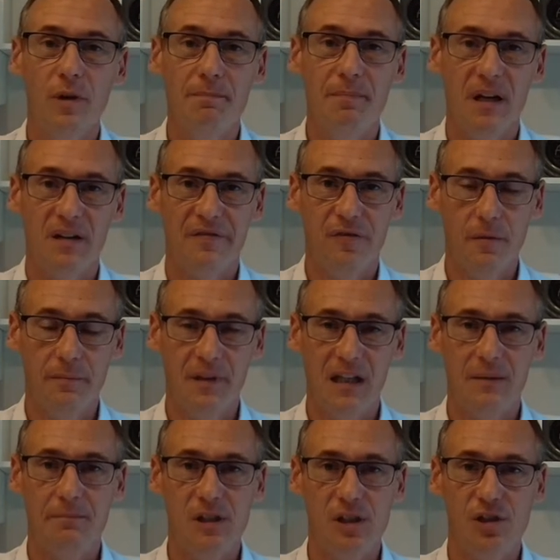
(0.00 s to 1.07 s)
performed
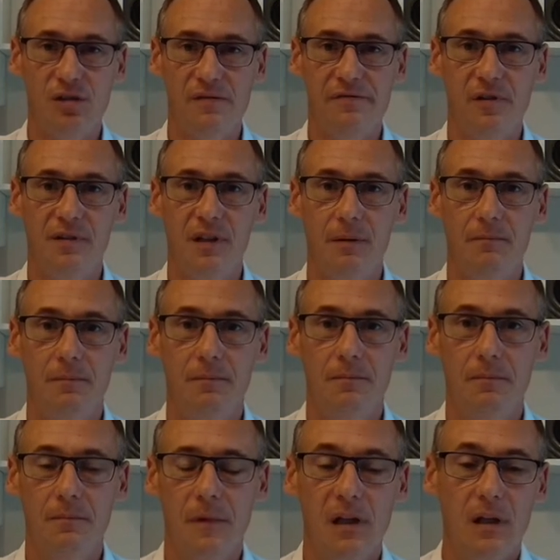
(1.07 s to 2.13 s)
that mission for them.
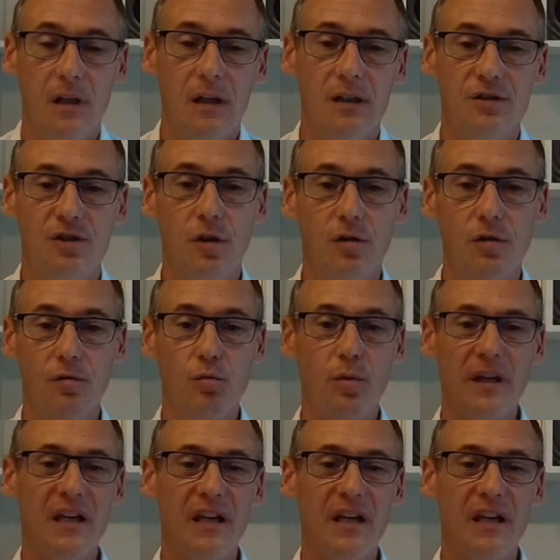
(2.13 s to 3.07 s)
So we